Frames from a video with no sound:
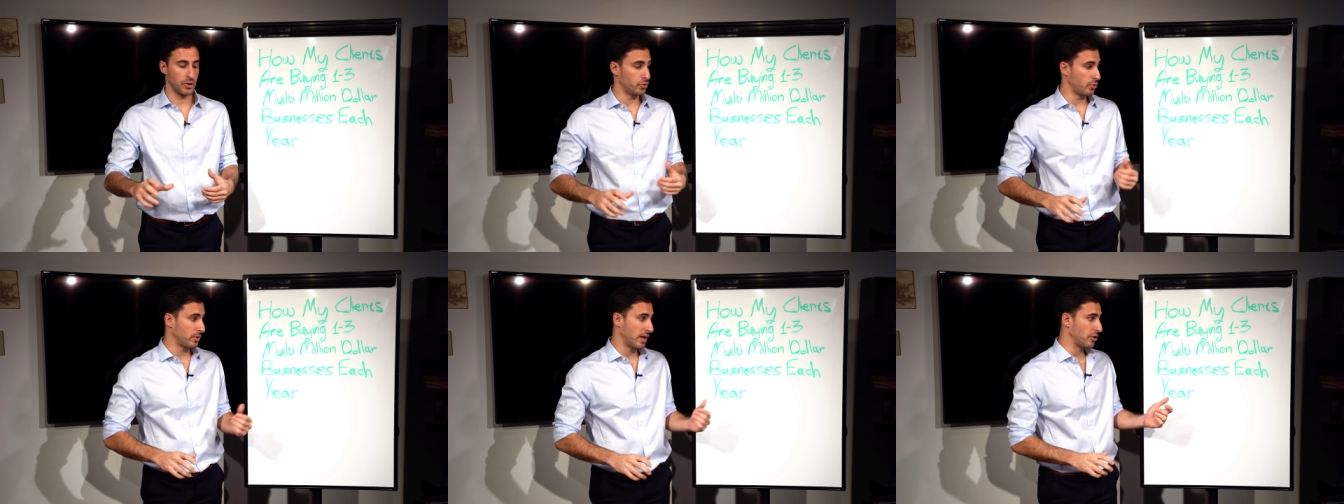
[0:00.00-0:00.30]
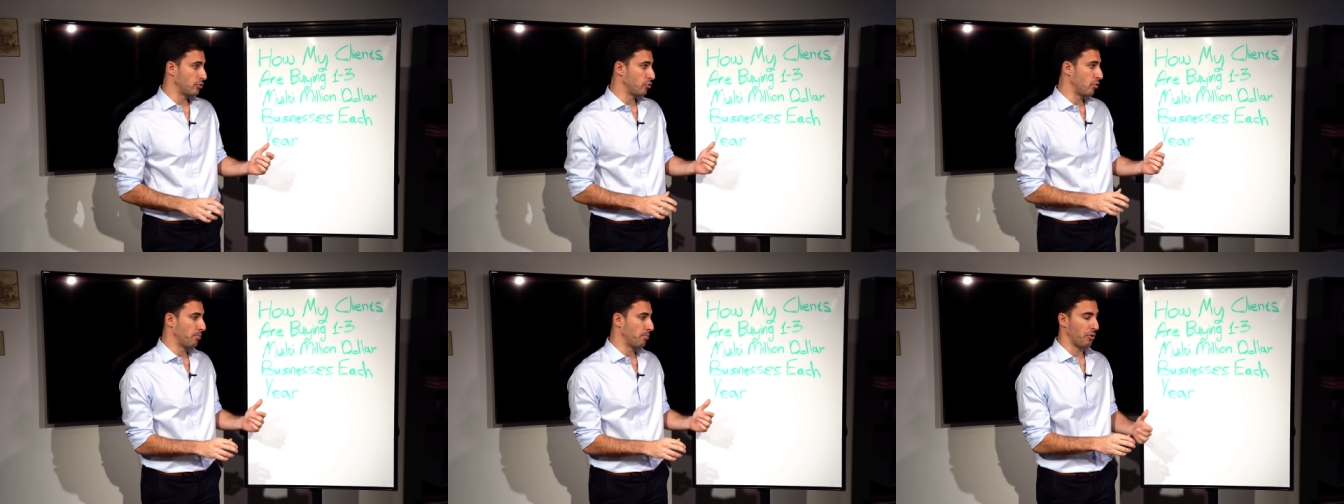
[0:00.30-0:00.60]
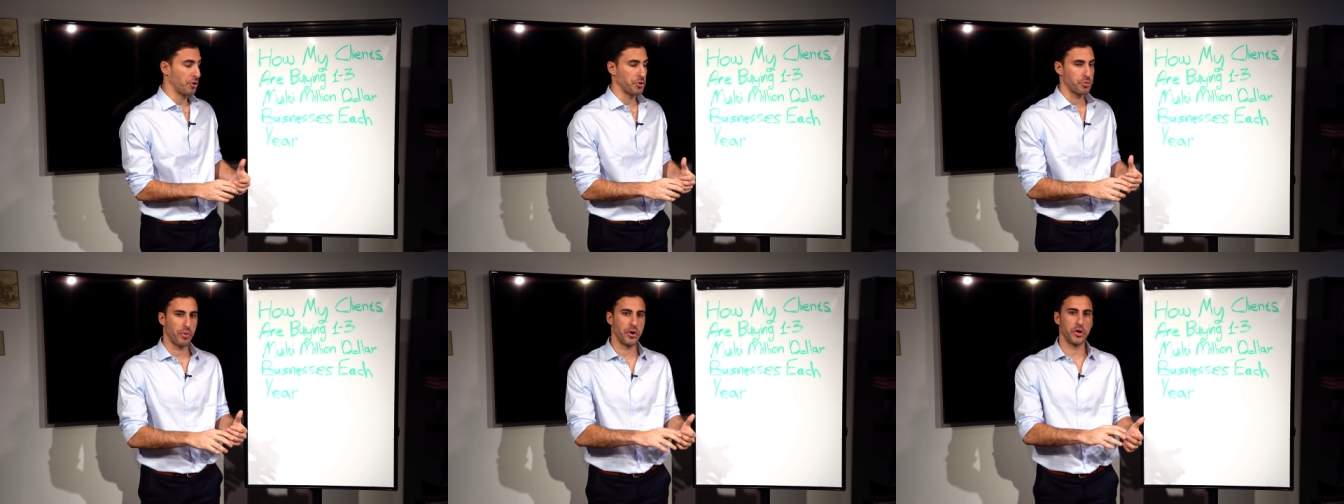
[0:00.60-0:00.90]
to get to a
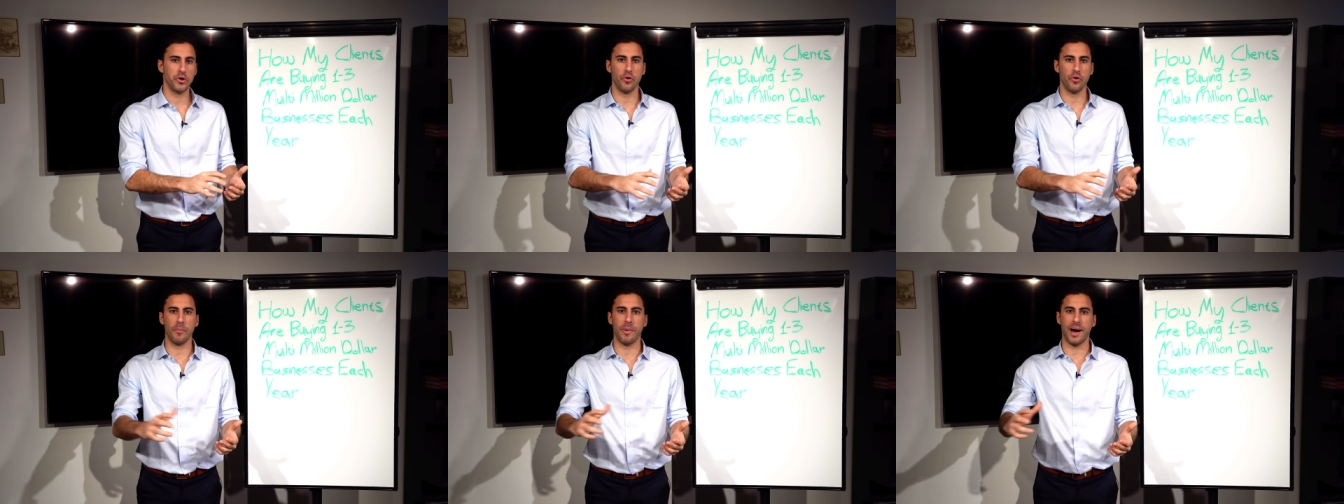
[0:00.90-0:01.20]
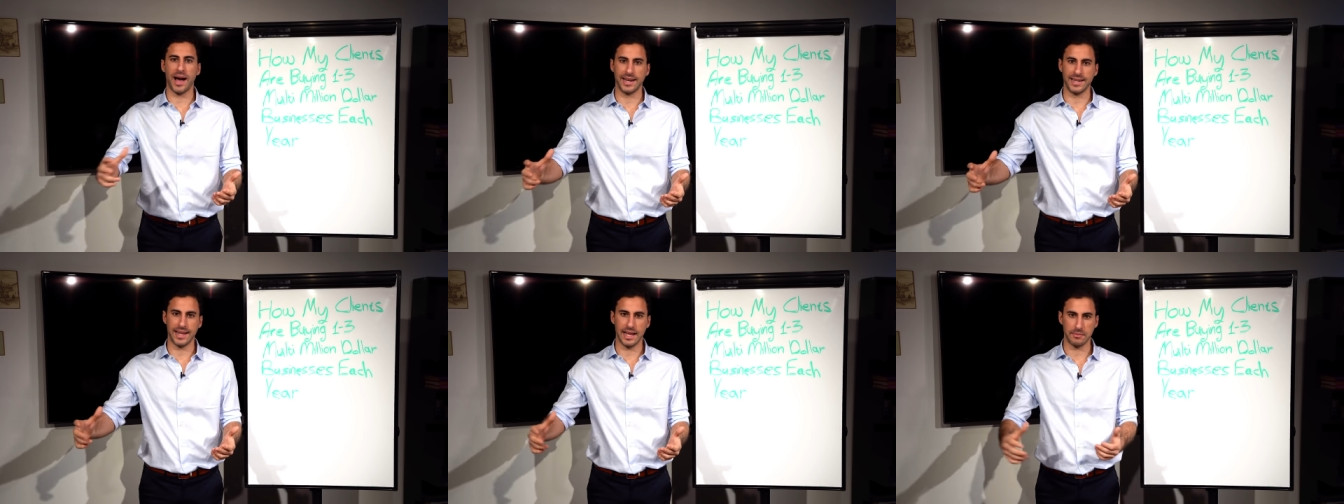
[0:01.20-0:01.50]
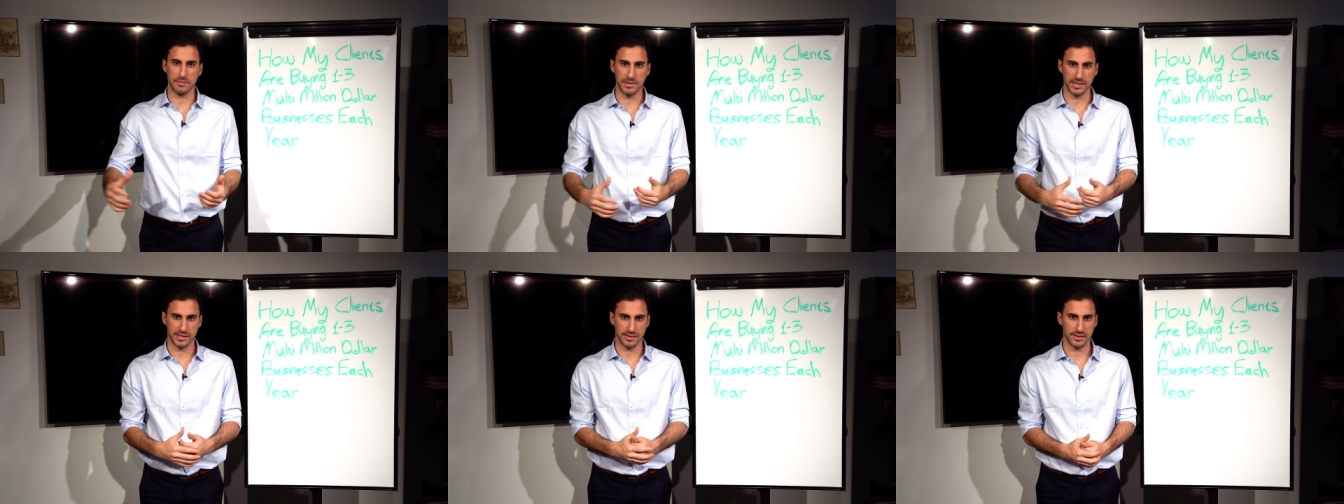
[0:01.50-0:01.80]
point where you're buying
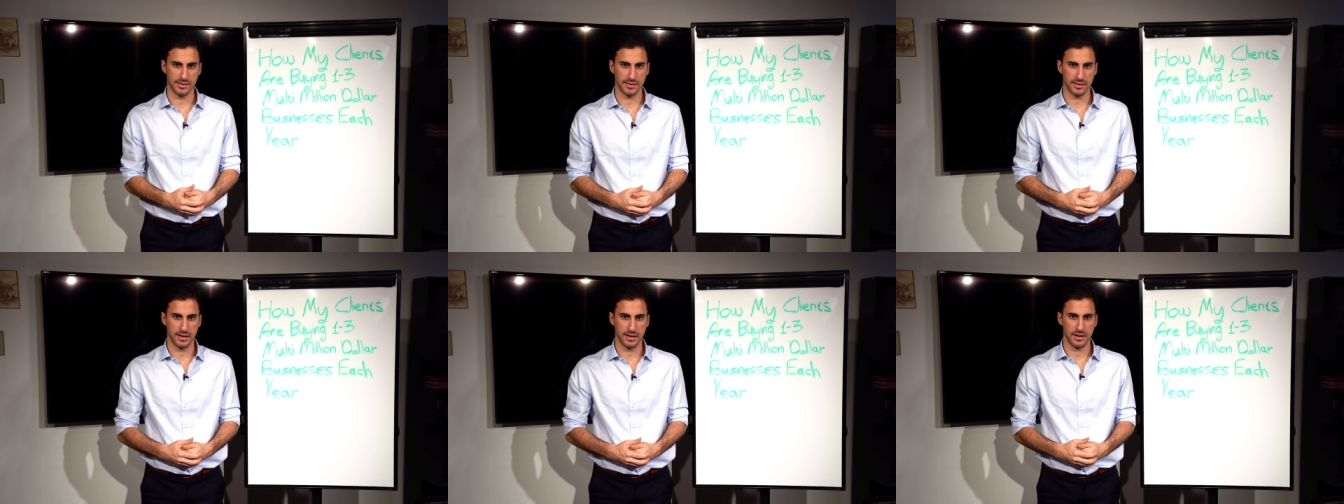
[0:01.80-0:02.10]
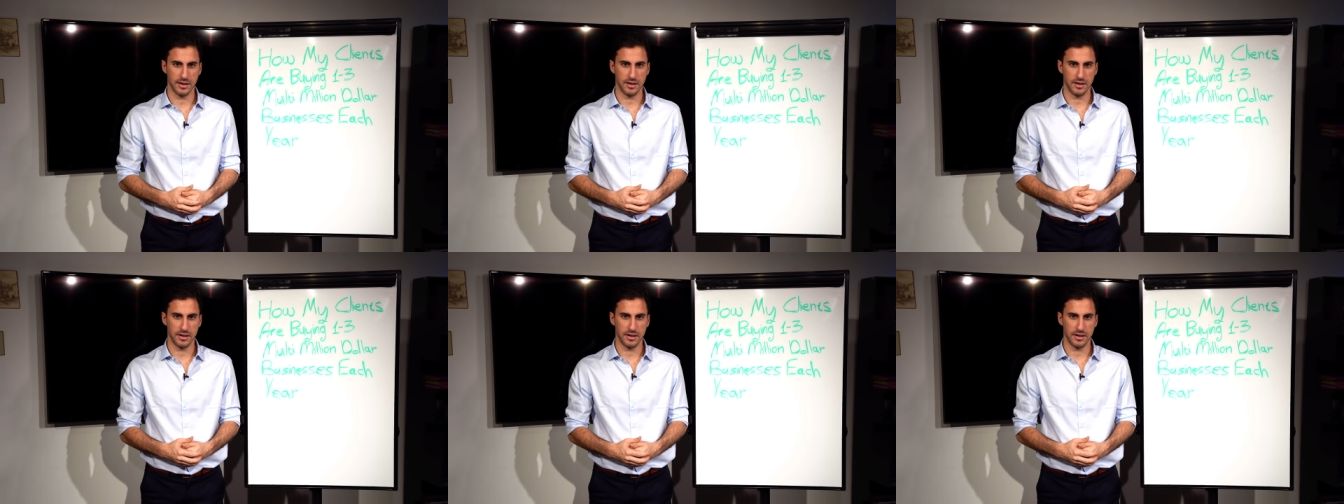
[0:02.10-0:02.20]
that business.